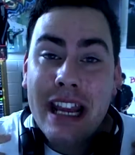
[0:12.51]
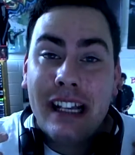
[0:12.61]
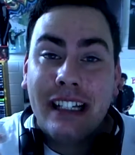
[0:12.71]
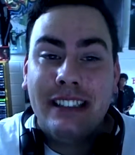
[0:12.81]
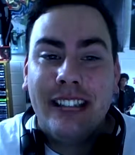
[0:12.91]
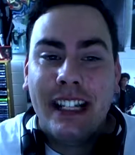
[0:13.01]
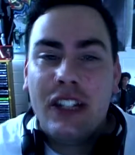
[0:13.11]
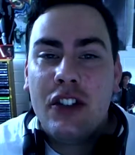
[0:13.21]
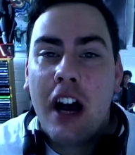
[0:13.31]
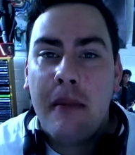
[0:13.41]
can take the
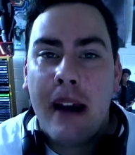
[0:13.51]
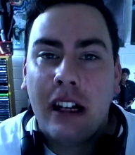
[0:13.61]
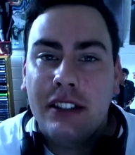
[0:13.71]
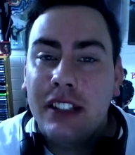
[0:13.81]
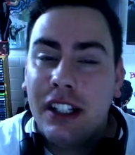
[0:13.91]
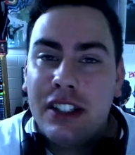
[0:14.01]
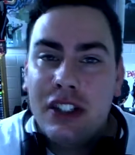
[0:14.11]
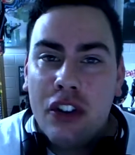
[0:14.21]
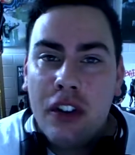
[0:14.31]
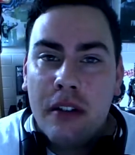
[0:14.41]
time out to listen
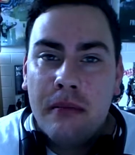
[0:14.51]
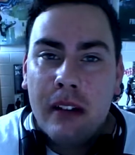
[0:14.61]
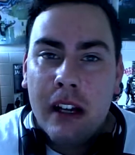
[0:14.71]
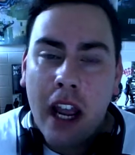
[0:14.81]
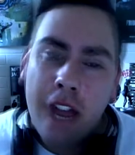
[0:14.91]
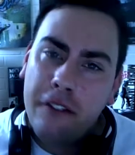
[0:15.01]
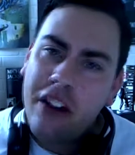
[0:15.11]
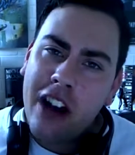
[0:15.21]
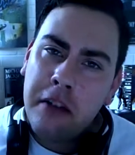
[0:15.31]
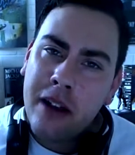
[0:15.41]
to them and
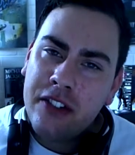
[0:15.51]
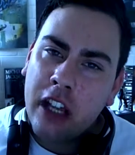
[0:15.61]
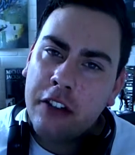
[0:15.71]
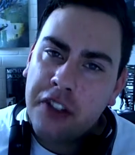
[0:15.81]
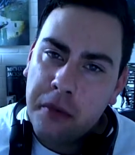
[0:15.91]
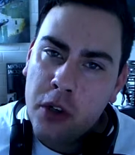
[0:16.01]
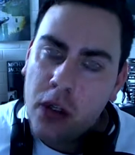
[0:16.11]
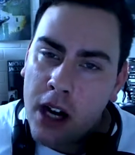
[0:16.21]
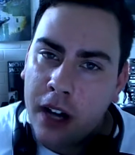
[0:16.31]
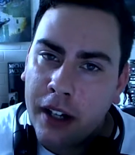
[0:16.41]
find myself some new
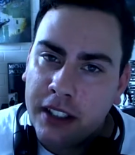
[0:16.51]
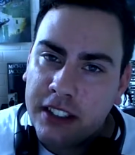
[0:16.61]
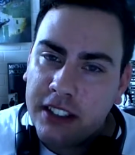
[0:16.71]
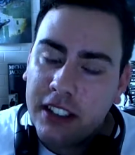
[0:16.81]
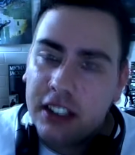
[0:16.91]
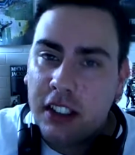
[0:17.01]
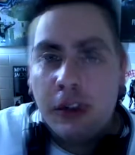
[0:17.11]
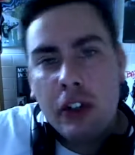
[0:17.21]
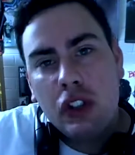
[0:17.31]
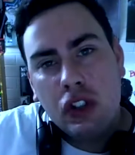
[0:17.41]
artists, some
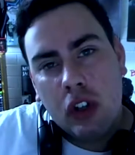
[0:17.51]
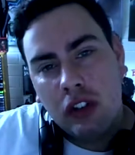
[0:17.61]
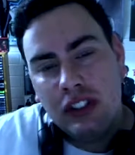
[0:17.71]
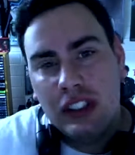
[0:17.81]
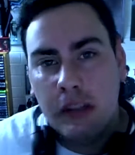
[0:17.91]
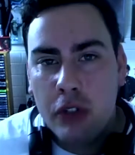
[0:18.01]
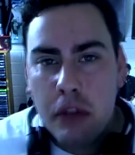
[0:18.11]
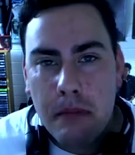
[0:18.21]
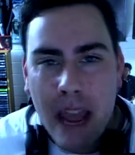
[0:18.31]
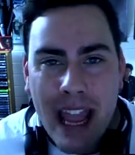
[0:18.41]
new songs, some new
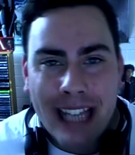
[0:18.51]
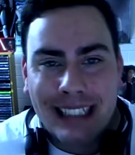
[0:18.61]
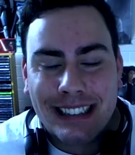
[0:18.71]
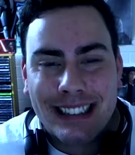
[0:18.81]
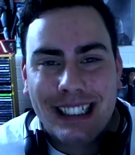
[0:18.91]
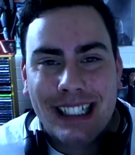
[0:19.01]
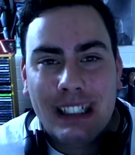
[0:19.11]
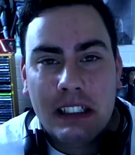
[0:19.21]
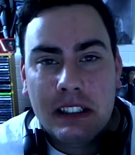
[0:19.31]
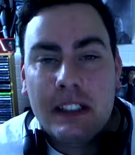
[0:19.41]
bands
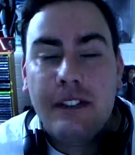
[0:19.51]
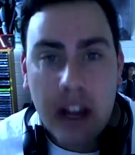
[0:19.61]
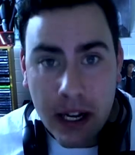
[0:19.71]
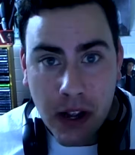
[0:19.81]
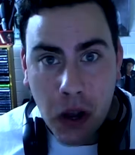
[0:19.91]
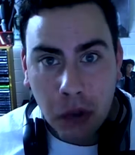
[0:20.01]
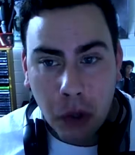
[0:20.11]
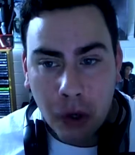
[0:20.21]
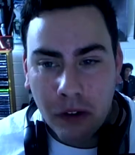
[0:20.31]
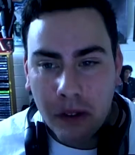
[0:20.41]
to fangirl
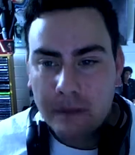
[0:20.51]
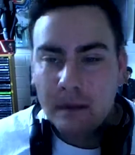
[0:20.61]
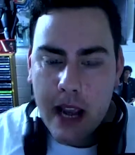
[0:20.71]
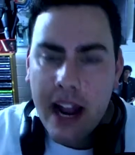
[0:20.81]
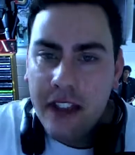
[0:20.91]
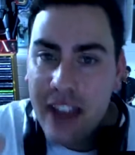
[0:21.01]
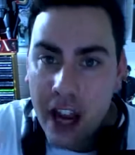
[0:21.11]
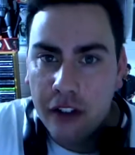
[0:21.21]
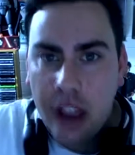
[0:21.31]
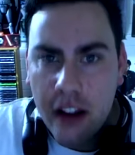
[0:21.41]
over. And at the
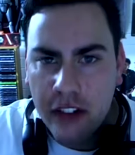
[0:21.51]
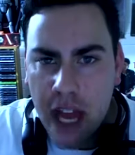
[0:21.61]
end of every